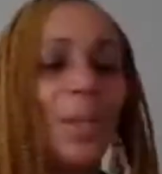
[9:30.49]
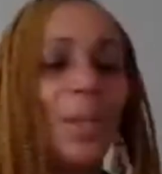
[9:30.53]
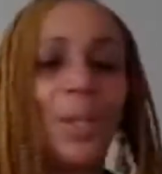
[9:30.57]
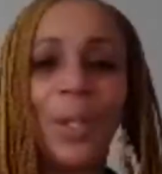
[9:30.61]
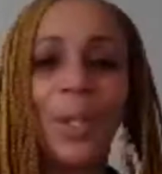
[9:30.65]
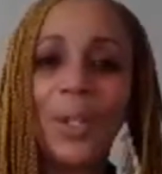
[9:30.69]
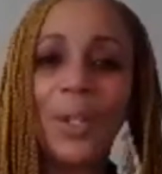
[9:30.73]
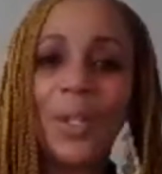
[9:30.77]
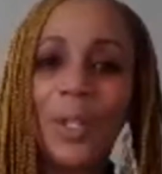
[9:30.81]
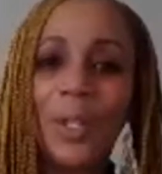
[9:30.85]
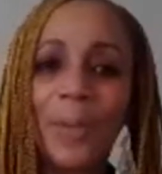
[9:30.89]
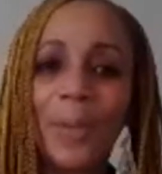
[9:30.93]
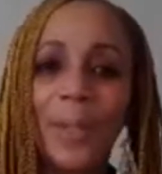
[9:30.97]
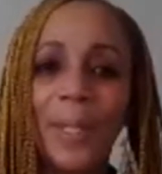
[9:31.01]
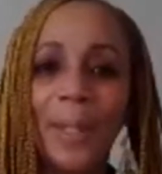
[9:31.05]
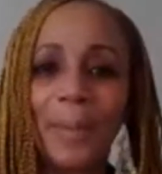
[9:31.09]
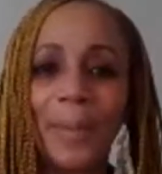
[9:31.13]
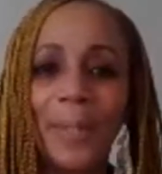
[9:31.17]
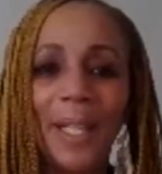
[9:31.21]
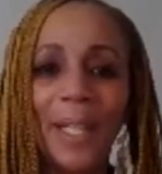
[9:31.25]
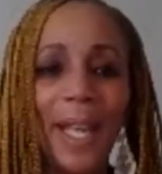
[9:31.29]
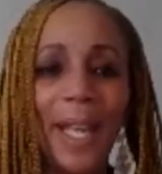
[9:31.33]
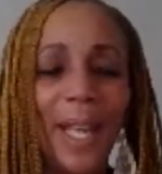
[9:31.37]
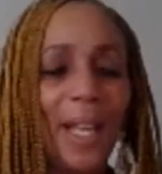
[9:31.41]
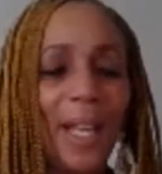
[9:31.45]
Do you see what
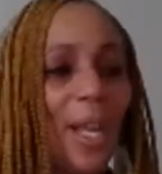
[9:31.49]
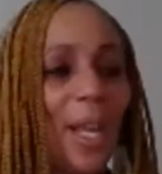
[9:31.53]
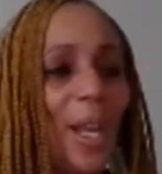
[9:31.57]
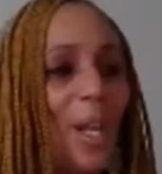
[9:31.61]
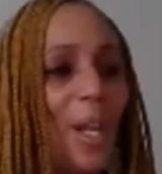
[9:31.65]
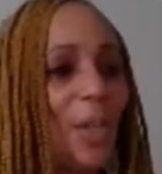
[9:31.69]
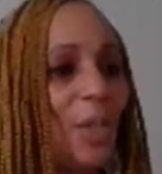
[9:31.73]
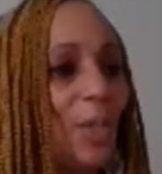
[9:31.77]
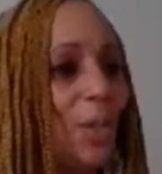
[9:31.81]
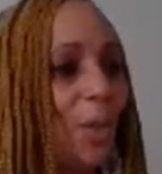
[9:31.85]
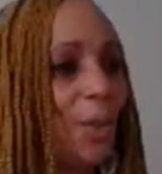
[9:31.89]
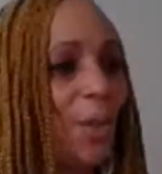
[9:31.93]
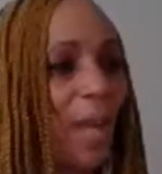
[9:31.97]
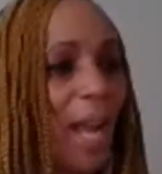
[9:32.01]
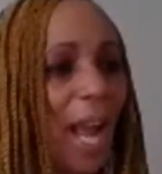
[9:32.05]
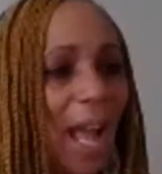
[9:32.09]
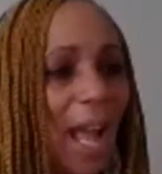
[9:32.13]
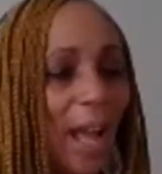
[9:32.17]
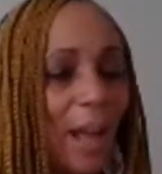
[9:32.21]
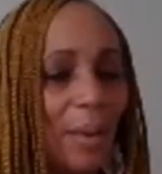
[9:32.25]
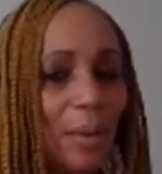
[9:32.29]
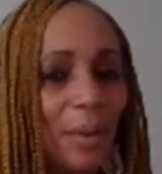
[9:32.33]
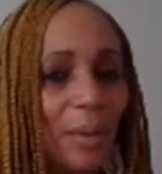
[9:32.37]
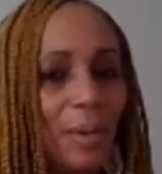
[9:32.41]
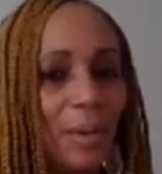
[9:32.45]
I'm saying? So
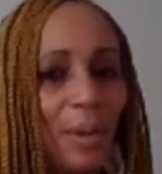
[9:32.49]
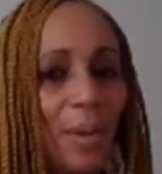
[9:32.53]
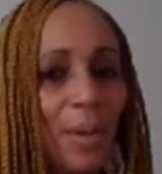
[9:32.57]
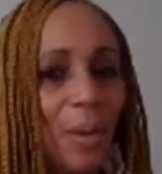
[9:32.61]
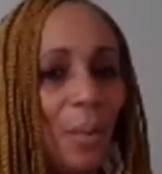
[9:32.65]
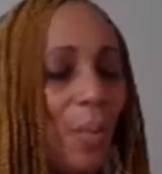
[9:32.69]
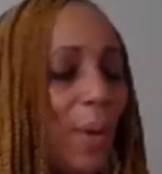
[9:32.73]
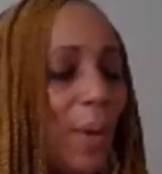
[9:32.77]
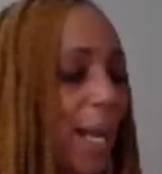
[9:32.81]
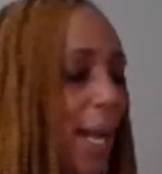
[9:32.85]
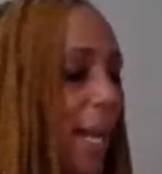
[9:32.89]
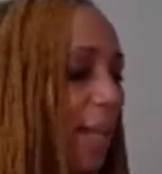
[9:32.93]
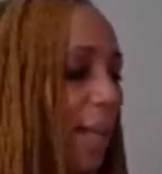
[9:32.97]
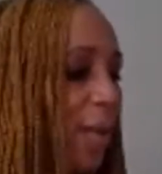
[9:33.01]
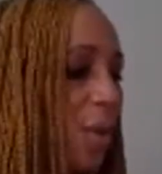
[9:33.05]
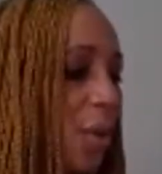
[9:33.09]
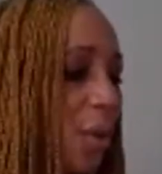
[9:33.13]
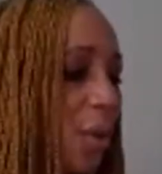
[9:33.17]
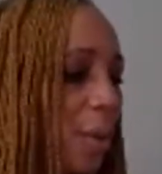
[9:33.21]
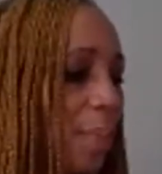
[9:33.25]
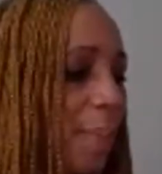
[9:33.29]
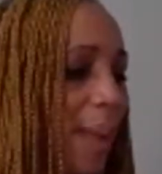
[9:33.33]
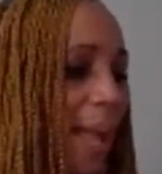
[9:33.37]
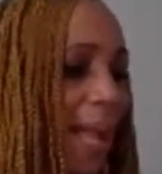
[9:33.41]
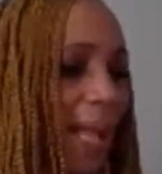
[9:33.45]
now, when I
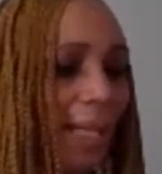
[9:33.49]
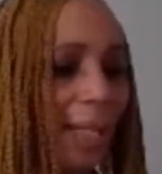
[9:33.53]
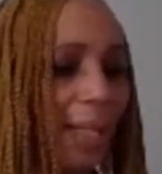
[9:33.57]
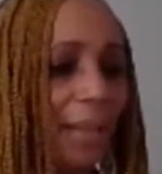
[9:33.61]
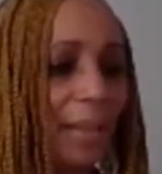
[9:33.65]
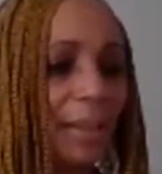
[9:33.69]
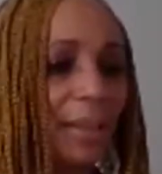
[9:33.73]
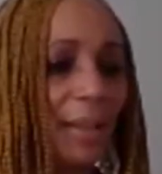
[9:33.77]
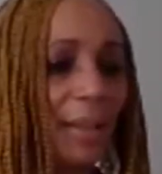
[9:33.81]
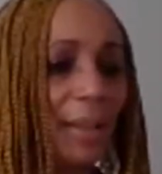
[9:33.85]
look back,